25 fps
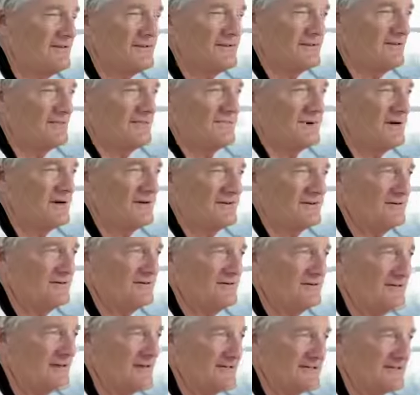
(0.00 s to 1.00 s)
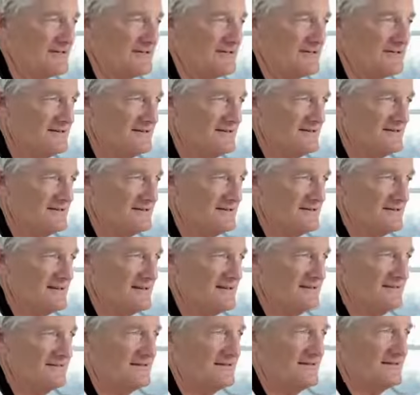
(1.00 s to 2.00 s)
you can poke your fingers into, there's
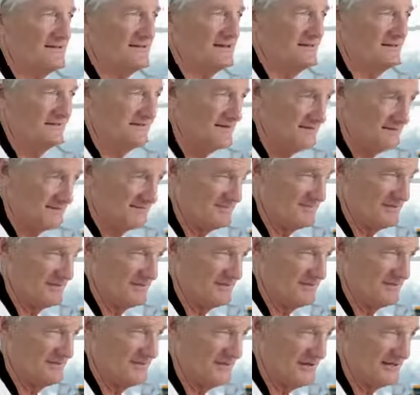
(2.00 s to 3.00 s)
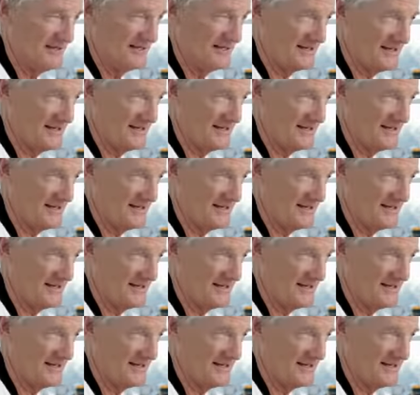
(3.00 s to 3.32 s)
no visible burning